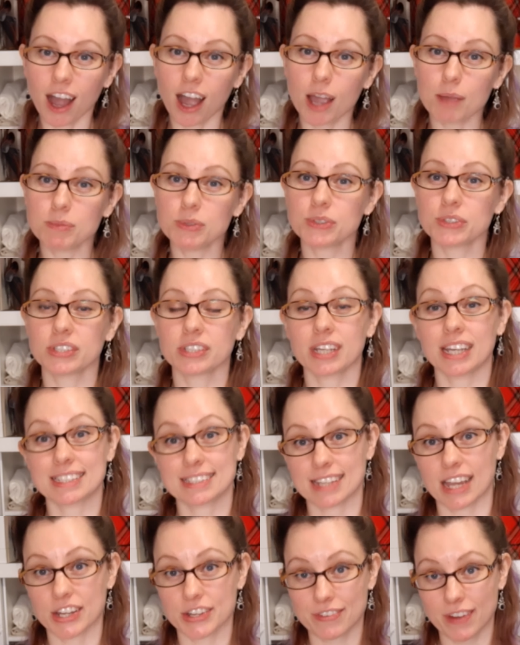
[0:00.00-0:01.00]
using a
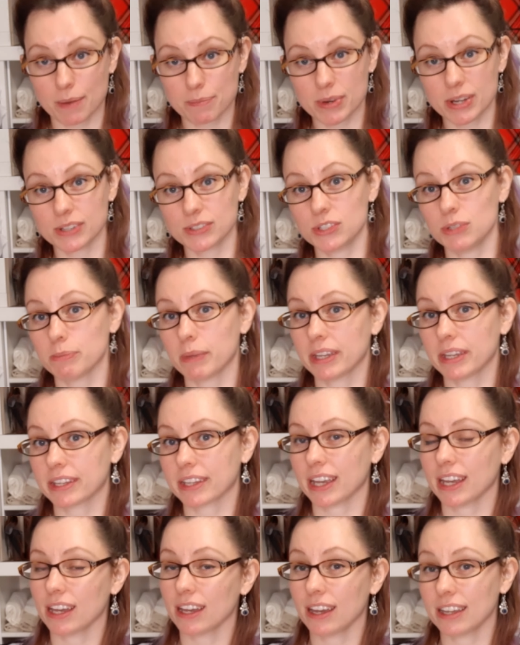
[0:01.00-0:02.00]
stash fabric to make
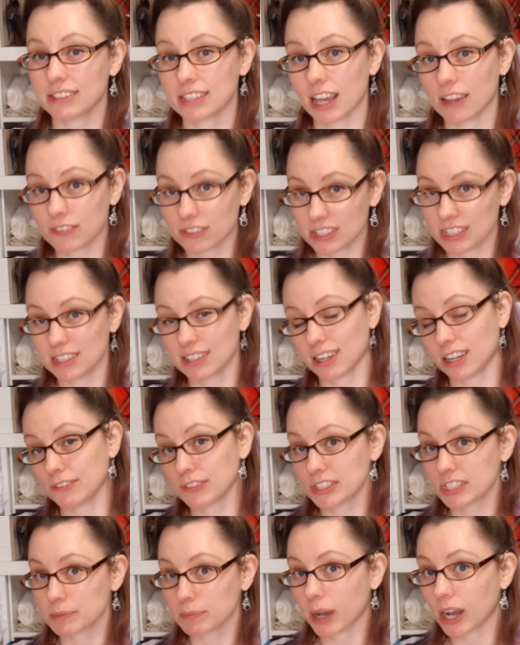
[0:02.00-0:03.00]
a Daphne kind of
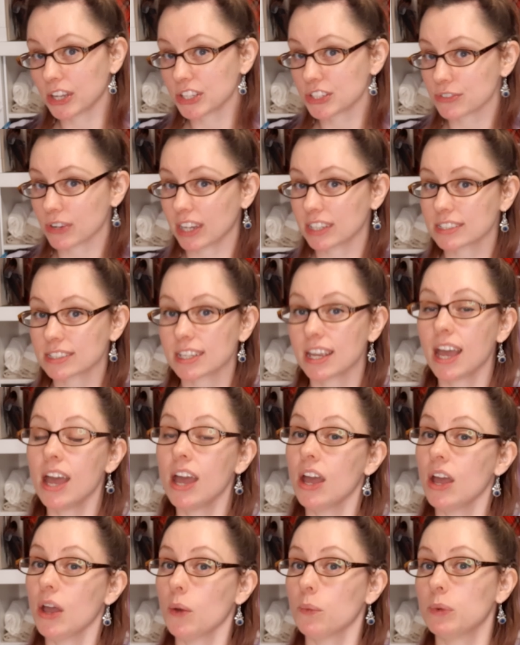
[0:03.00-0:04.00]
inspired dress,
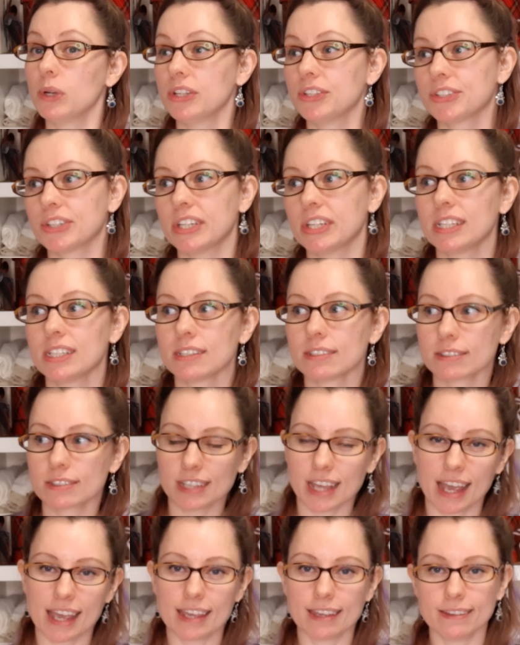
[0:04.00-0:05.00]
which is
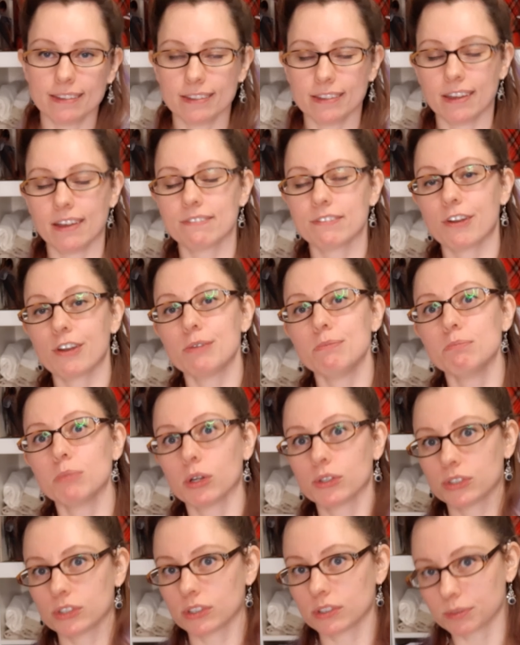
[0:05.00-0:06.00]
a very
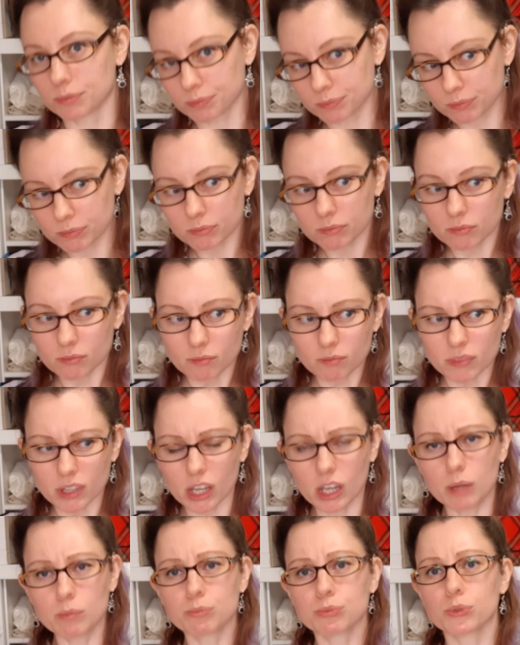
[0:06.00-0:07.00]
modern
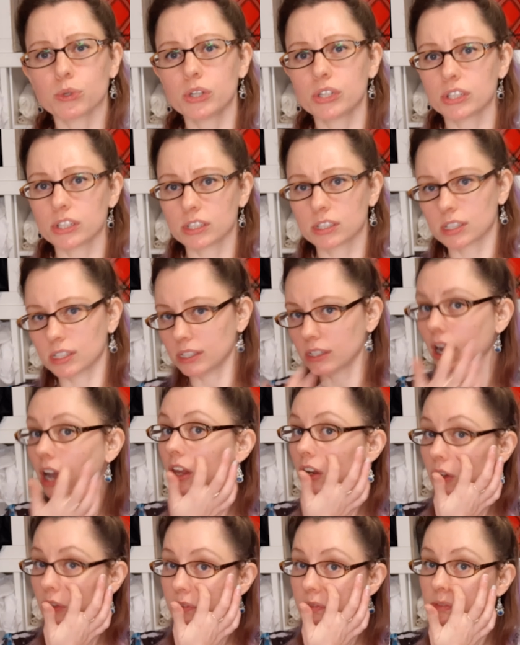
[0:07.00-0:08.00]
embroidered
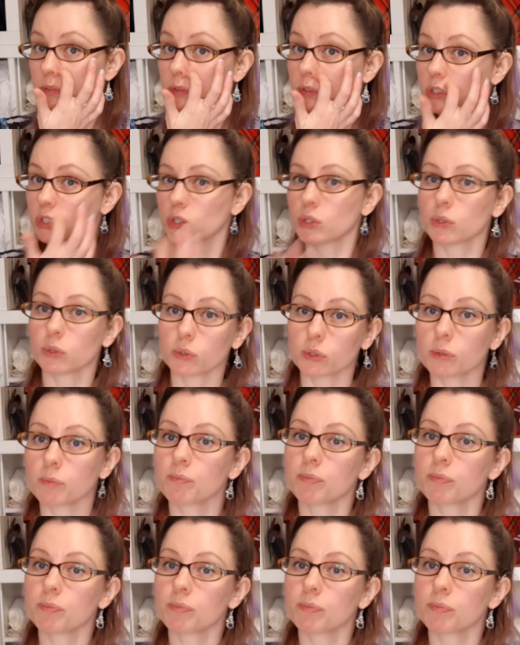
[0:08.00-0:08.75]
nylon tulle,